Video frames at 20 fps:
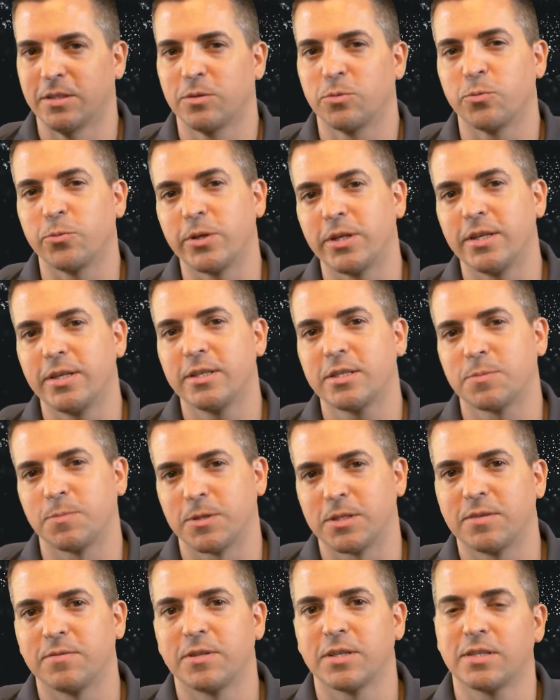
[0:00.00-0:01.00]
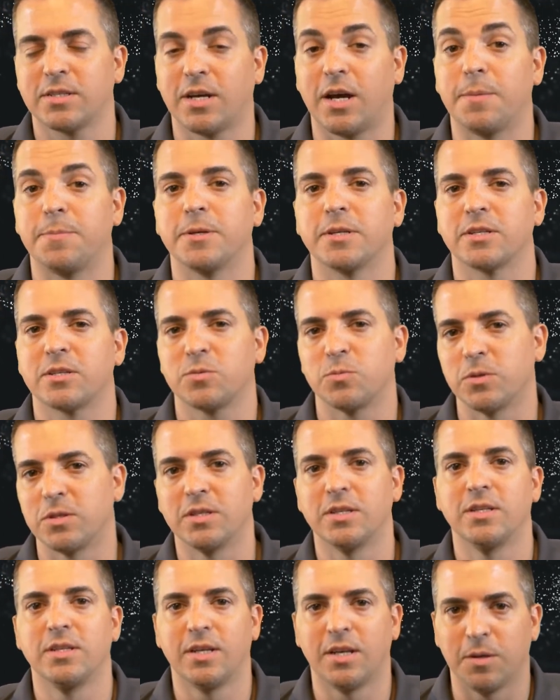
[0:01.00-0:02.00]
three specific topics
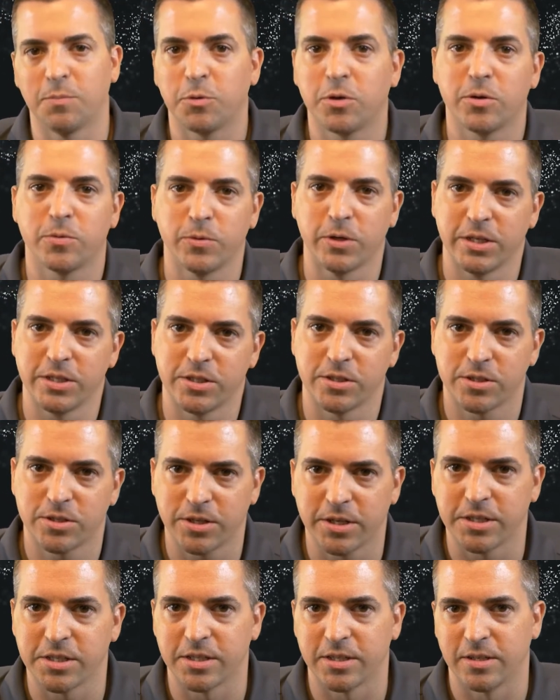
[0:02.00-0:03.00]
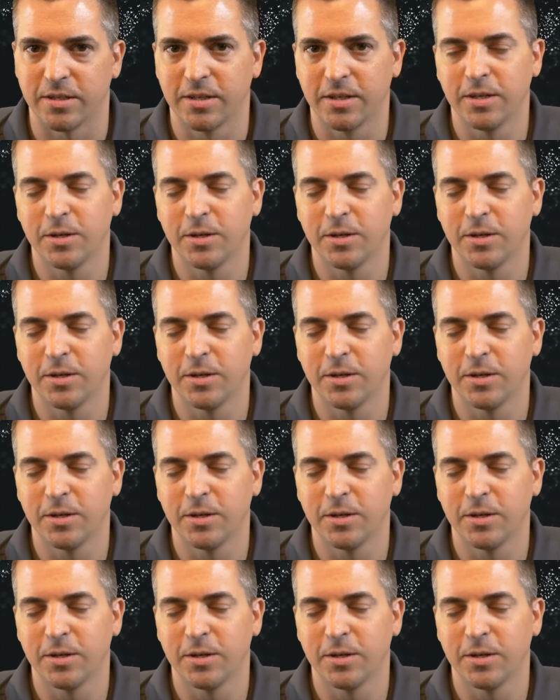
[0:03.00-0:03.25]
within HIPAA registration.